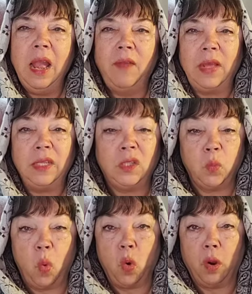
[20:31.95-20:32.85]
They
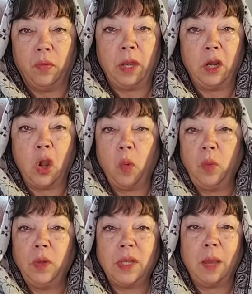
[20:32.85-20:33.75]
swore that no
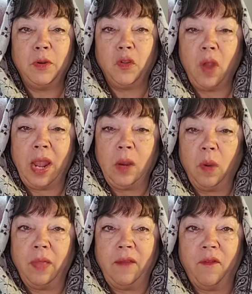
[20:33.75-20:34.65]
one would come to their aid
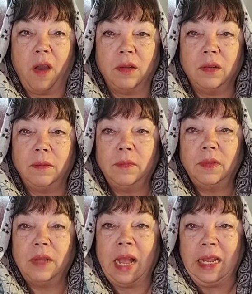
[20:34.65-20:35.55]
while they fought.
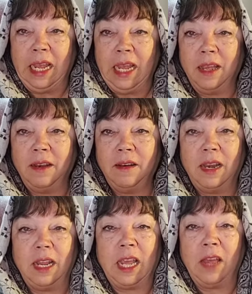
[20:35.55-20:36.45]
Again
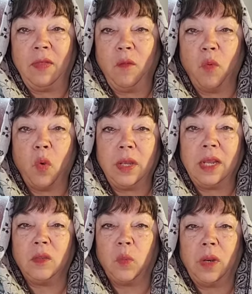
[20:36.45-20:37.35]
and again they rode
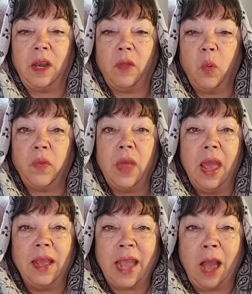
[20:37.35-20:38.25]
against one another with
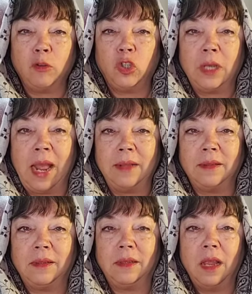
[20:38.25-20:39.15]
couched
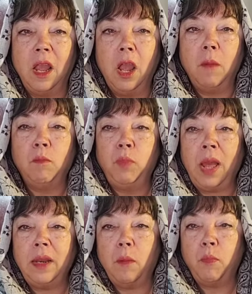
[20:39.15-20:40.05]
lances.
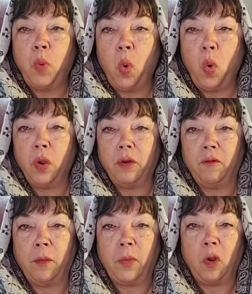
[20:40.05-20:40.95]
Blood cord
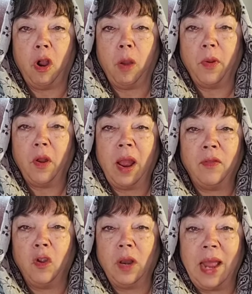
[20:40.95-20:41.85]
from their armor, and
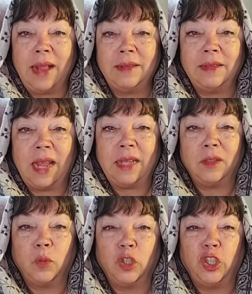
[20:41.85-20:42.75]
their lances'
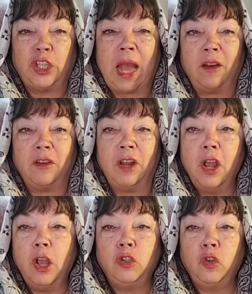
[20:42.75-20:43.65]
heads were shattered,
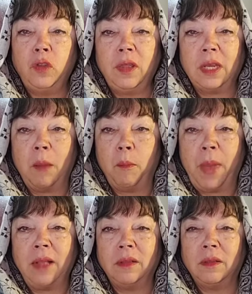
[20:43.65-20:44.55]
so that the
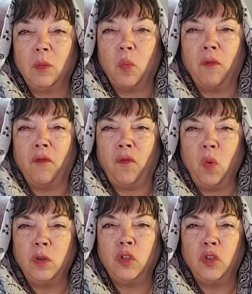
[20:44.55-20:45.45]
combatants were
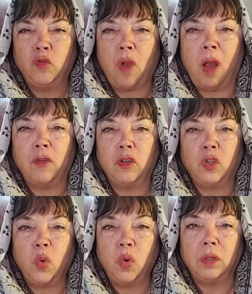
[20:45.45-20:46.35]
forced to draw their
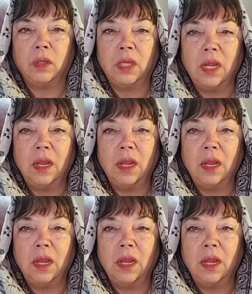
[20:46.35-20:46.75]
swords.